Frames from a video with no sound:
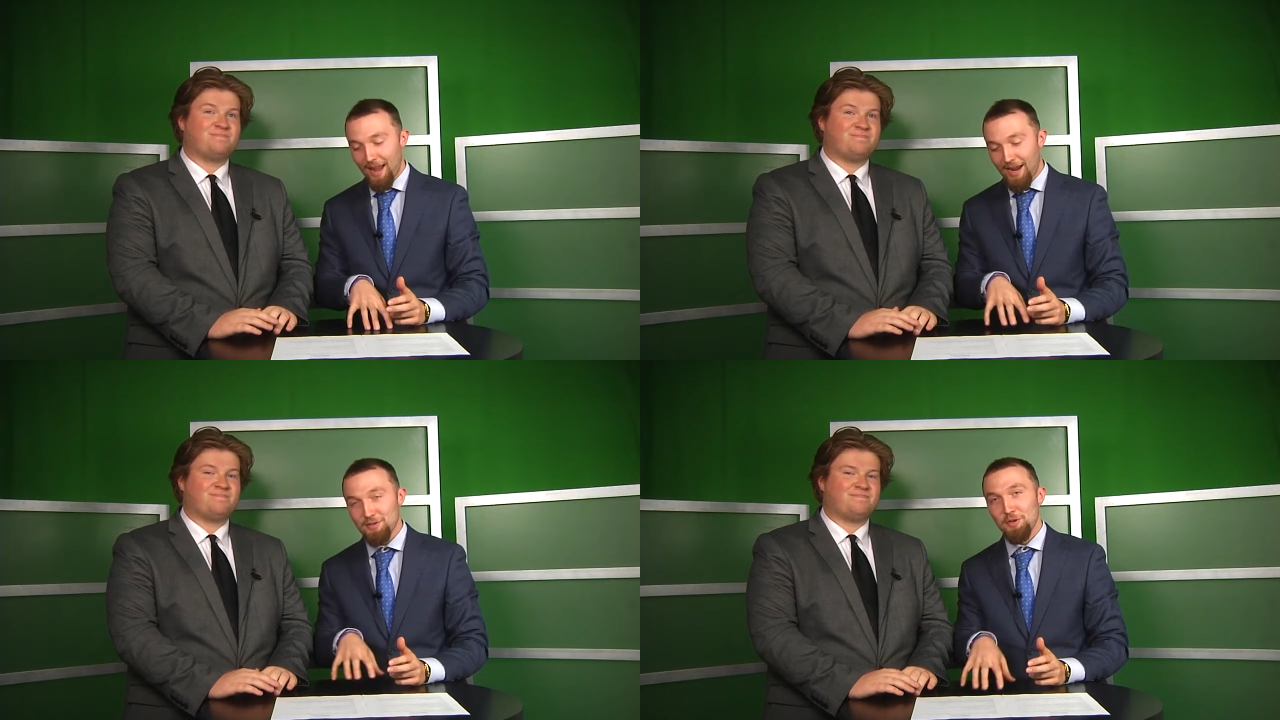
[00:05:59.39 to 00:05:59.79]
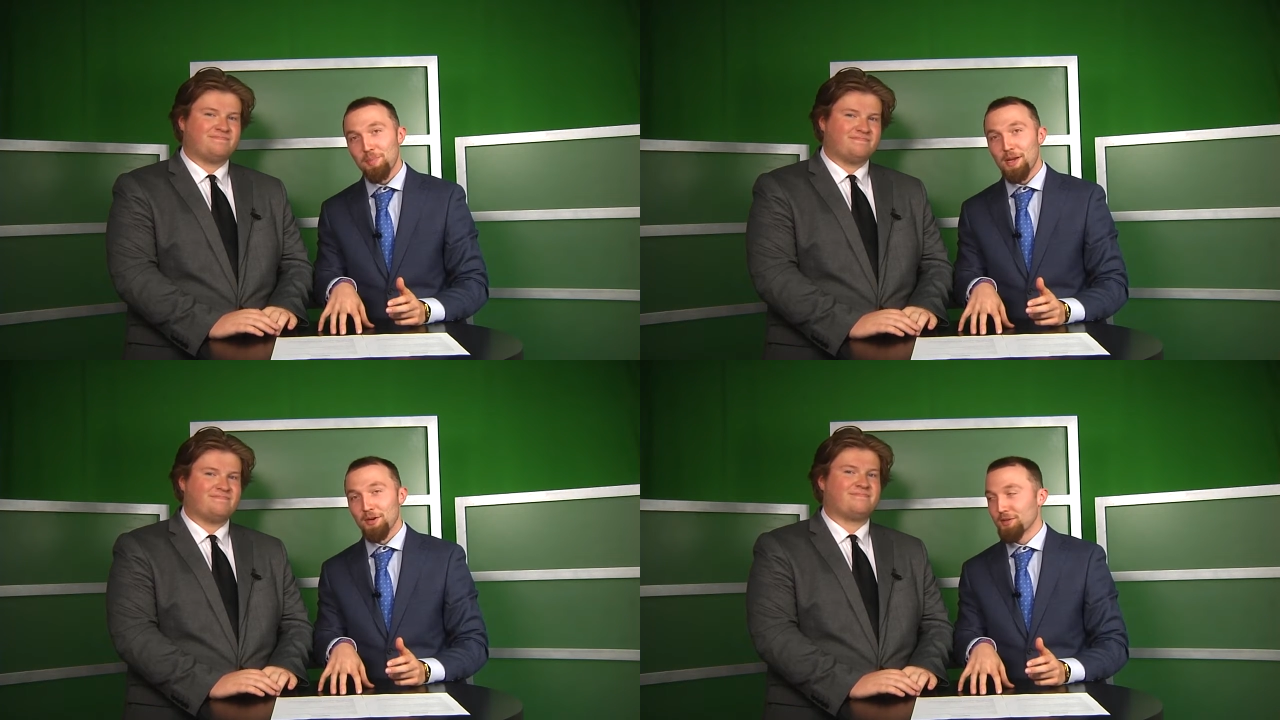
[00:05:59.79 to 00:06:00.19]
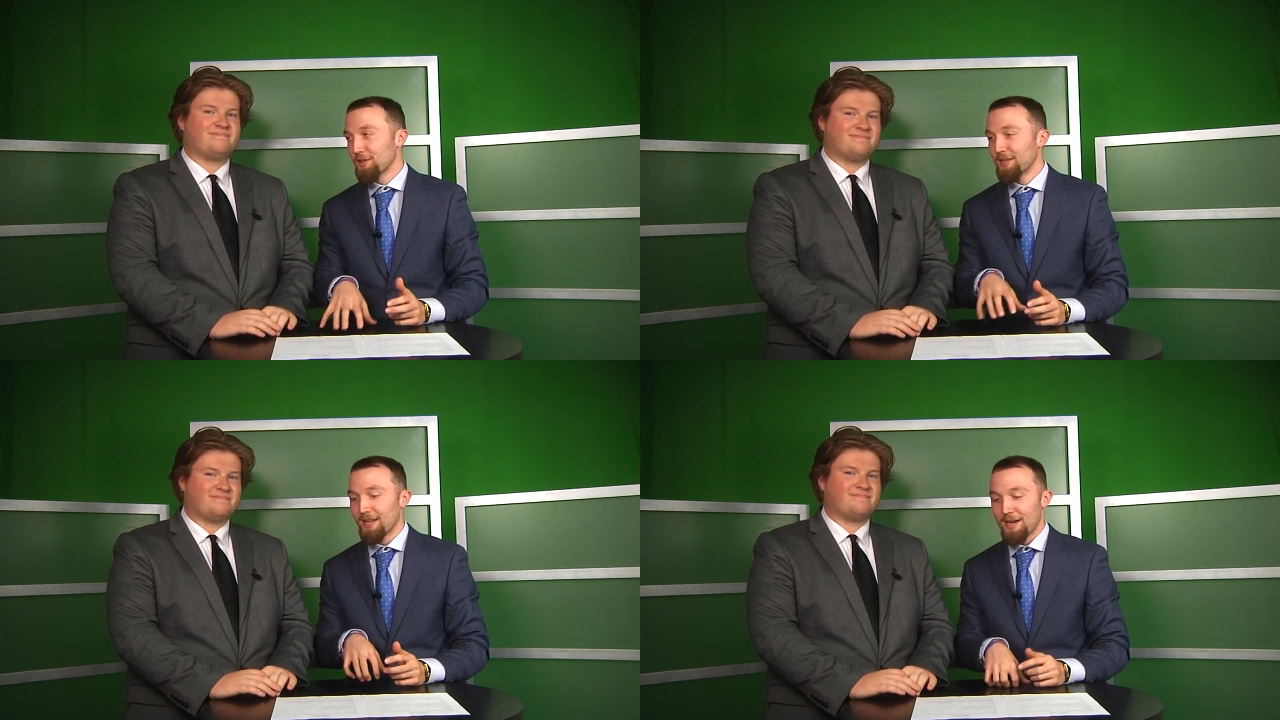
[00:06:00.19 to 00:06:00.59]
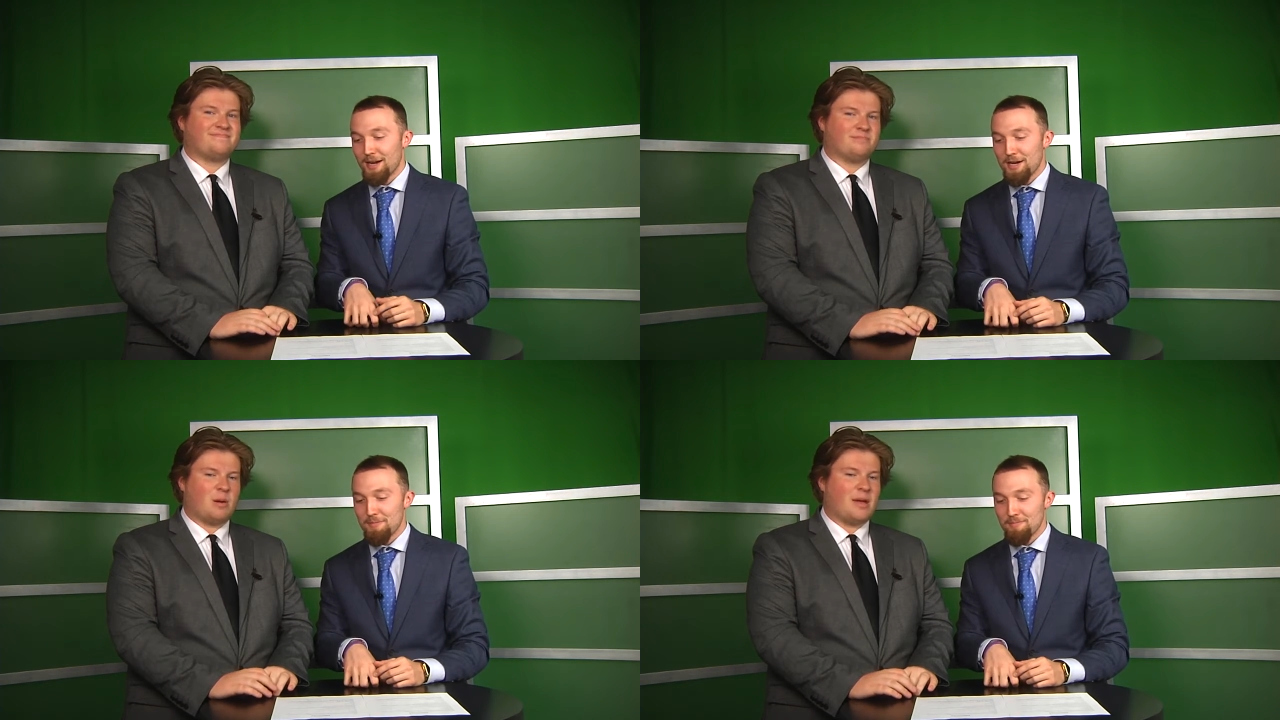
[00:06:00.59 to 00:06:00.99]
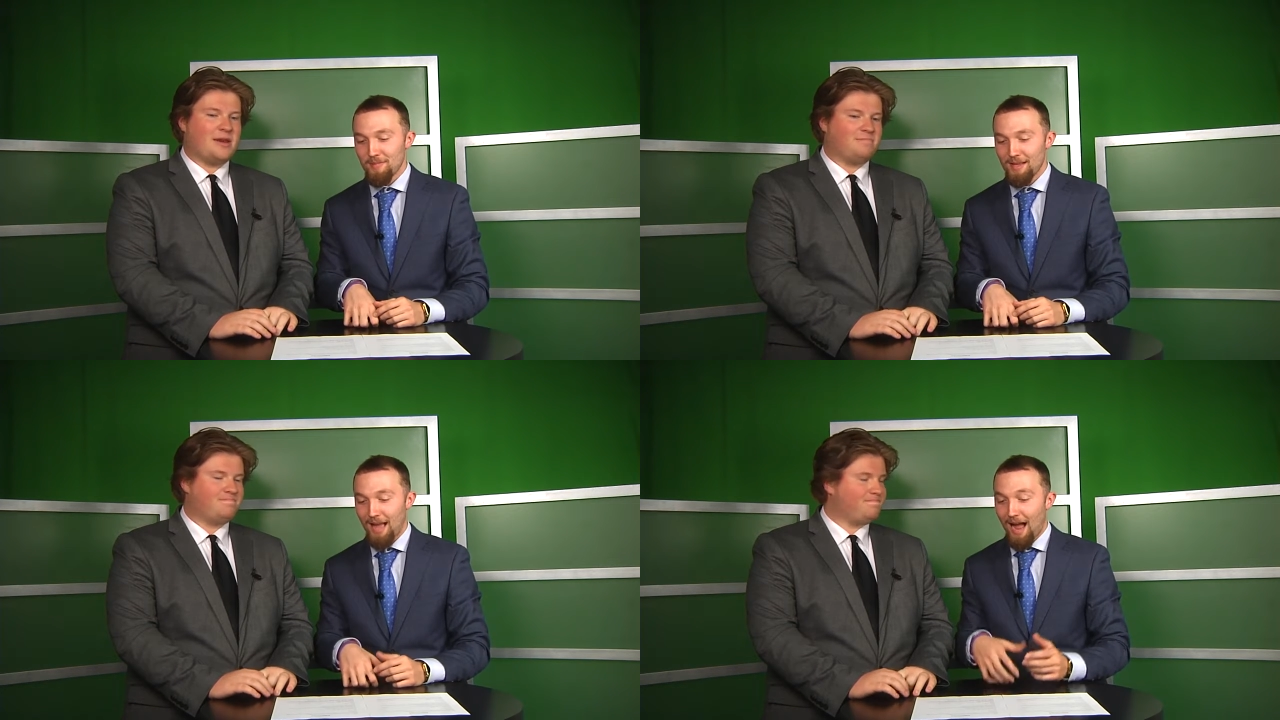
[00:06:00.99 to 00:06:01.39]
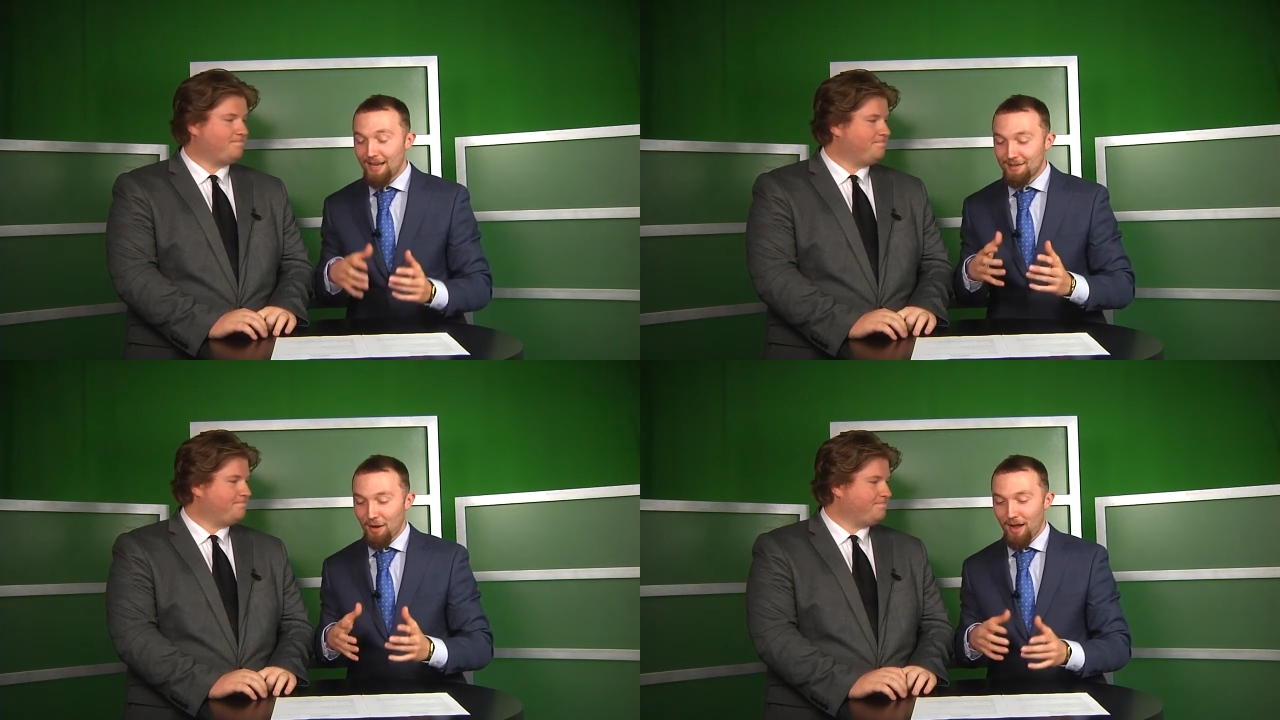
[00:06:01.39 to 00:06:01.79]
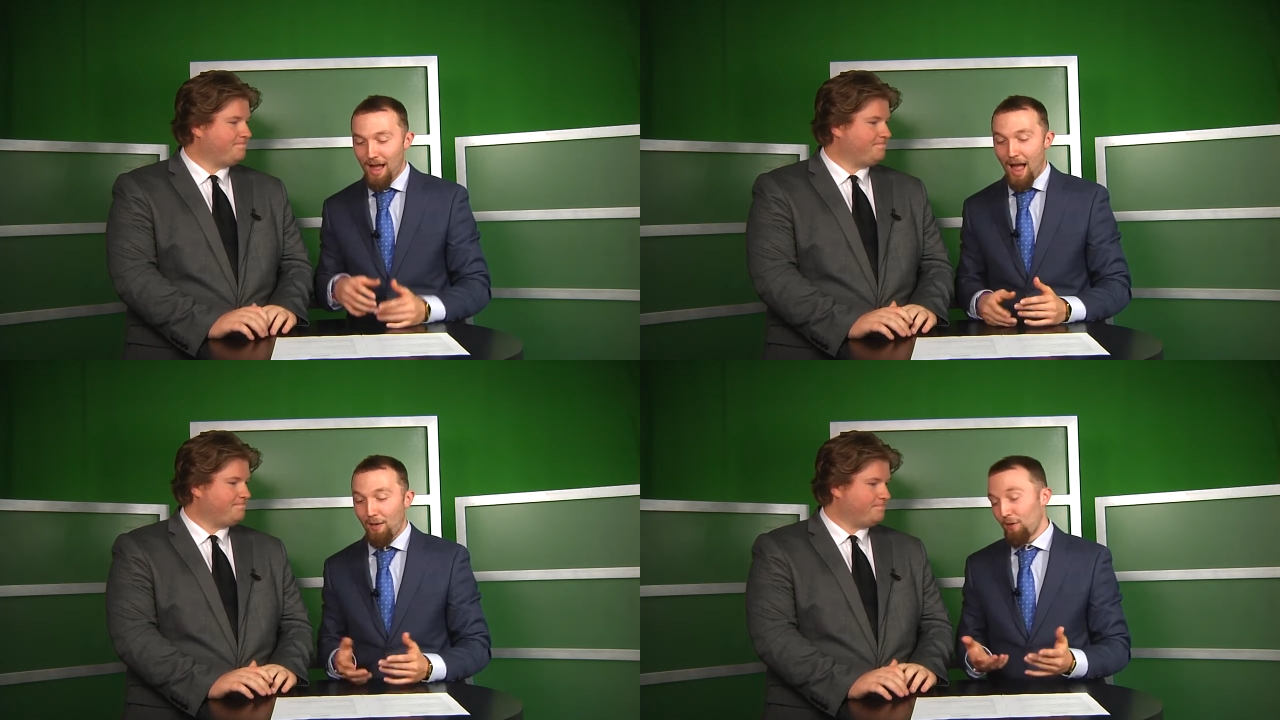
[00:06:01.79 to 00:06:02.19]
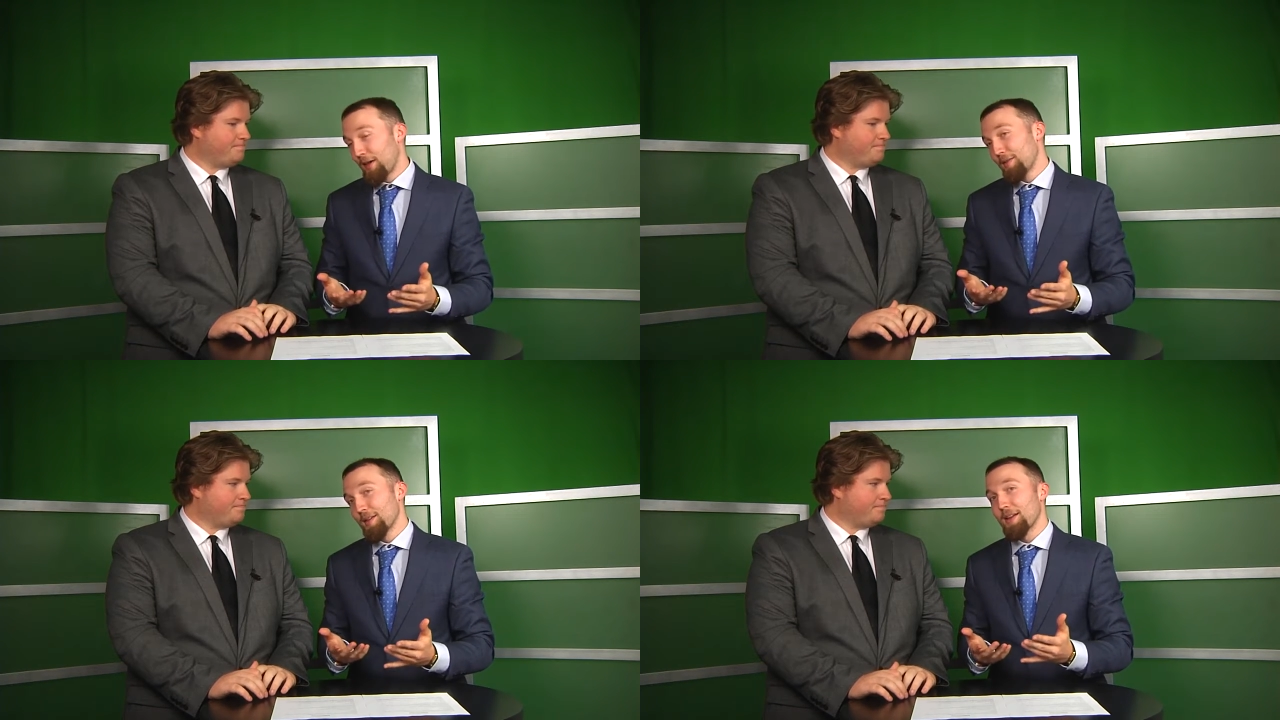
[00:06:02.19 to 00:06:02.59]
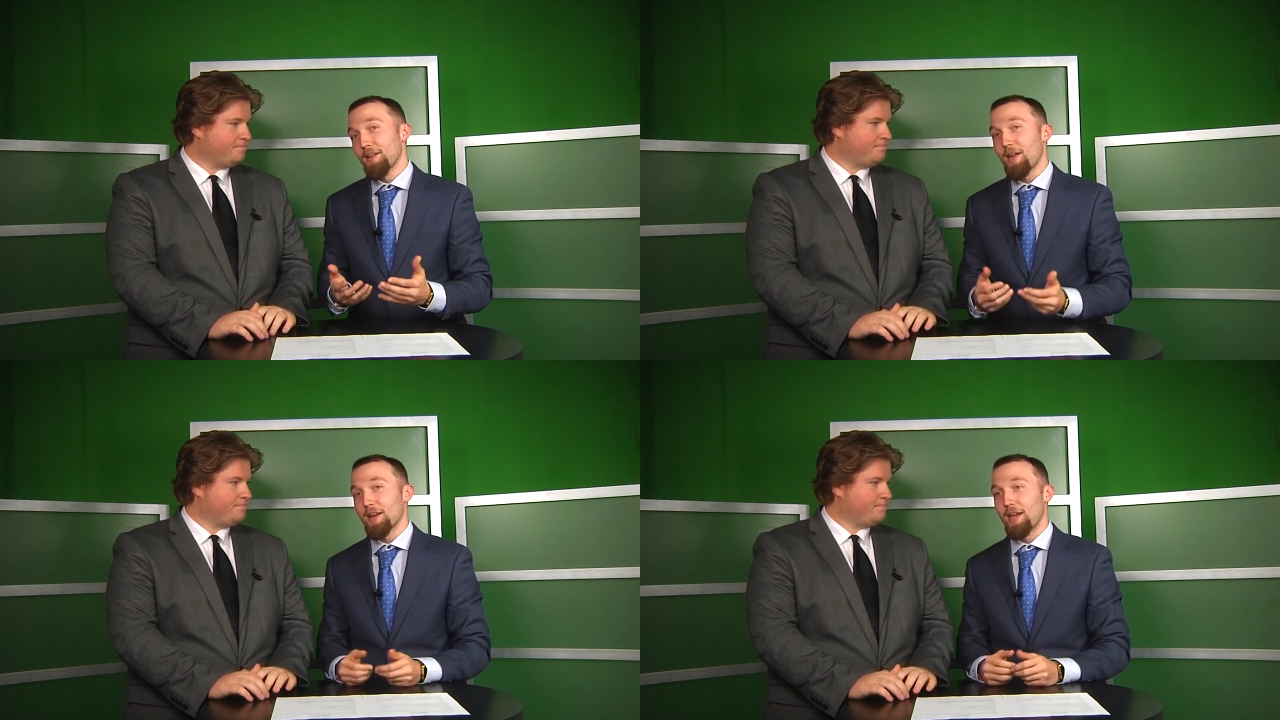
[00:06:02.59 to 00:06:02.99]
Speaker 1: Adrian Peterson. Oh, man. I feel like he's going to get a lot of